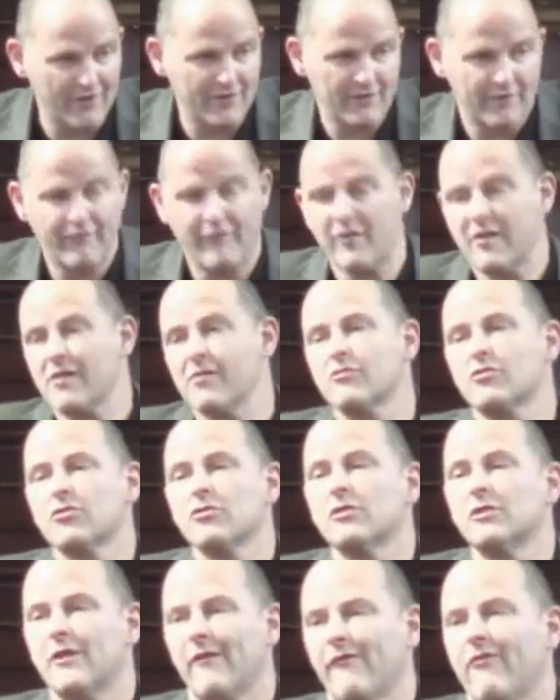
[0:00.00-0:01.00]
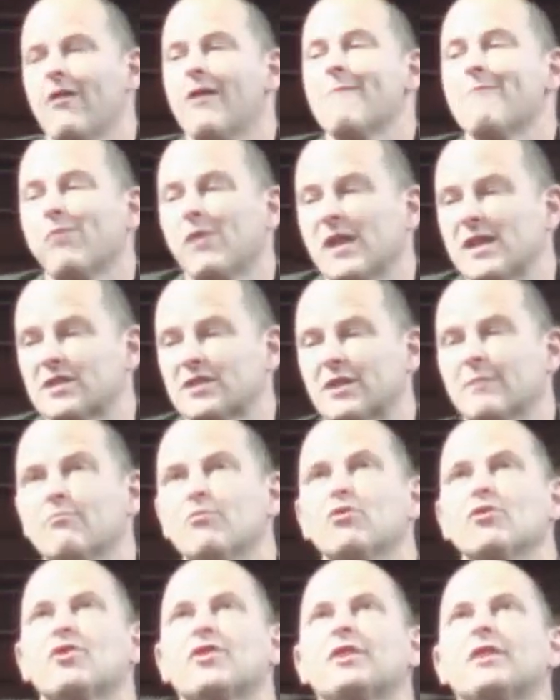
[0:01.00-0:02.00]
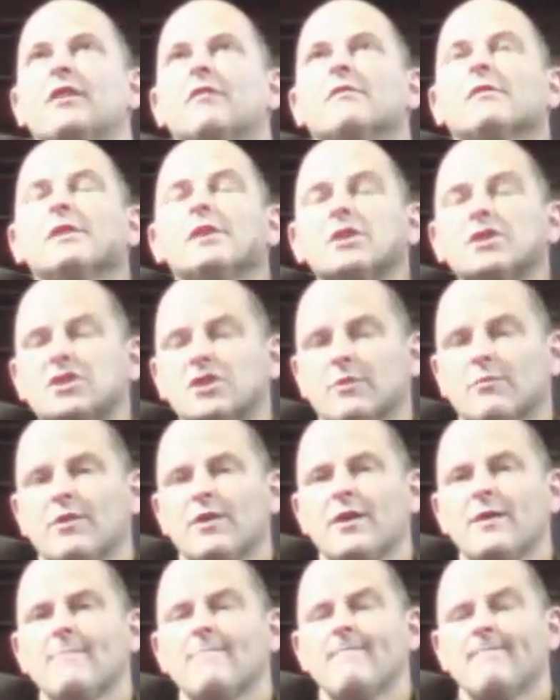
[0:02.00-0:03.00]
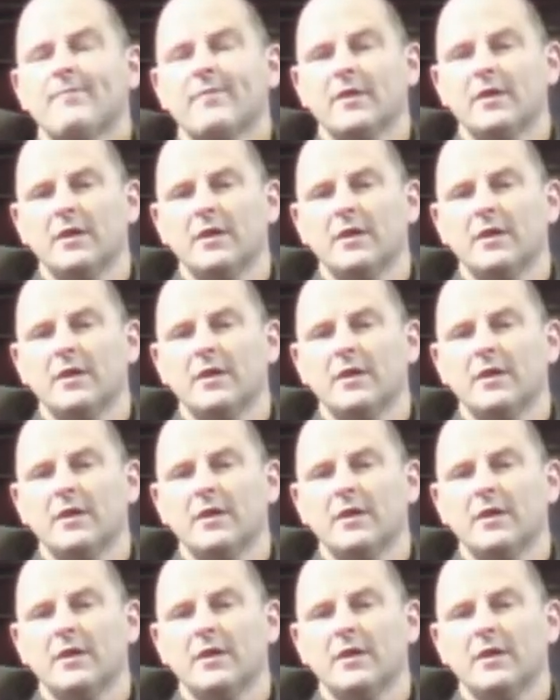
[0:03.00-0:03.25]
They're for our good. They're for our blessing, both in our relationship with him